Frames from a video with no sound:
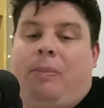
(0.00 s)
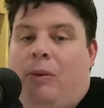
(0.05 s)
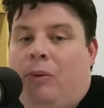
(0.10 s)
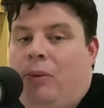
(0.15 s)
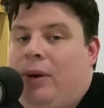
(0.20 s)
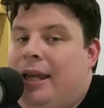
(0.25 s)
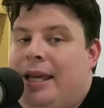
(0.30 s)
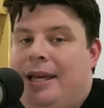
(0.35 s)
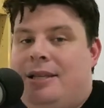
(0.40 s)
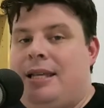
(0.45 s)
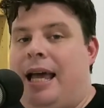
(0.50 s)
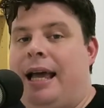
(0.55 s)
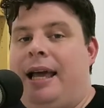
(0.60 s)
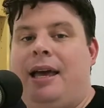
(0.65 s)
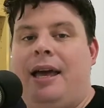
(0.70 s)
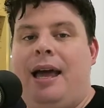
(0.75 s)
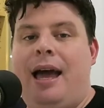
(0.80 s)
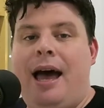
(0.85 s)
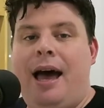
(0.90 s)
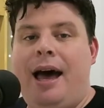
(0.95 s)
But really, it's
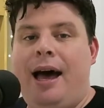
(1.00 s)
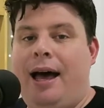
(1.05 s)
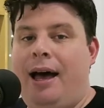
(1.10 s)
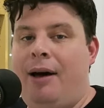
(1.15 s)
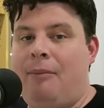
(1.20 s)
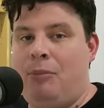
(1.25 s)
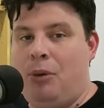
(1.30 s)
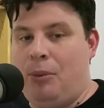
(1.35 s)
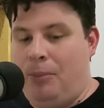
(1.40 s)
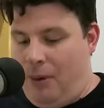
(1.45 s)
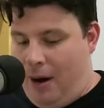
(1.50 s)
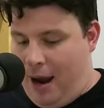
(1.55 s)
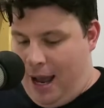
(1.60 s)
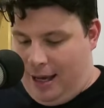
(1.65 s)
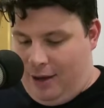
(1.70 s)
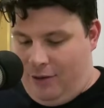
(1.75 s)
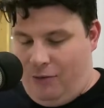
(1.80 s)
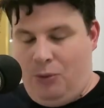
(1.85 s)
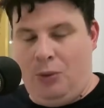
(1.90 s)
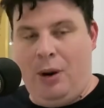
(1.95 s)
like a humble
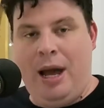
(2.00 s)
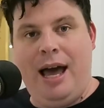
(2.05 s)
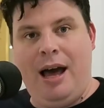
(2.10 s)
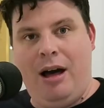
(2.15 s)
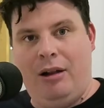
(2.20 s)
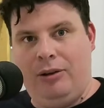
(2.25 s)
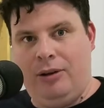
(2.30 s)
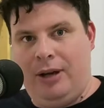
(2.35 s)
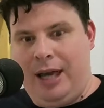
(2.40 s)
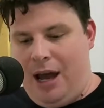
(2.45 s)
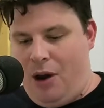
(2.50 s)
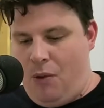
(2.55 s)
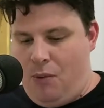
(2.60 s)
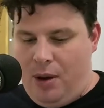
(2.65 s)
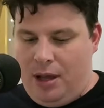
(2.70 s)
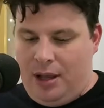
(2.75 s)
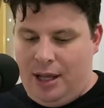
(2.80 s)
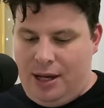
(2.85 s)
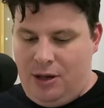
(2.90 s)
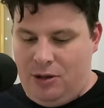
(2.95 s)
brag of, wow, look how
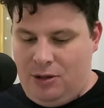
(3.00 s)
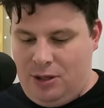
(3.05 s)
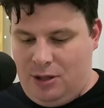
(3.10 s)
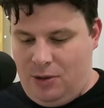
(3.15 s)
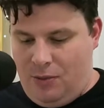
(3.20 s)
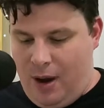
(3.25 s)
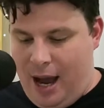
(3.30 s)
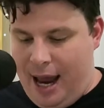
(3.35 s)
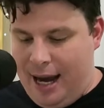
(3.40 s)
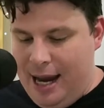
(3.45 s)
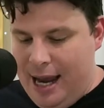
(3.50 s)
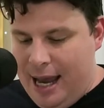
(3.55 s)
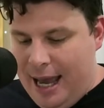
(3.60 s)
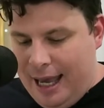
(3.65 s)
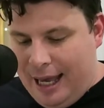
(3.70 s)
well I used to write.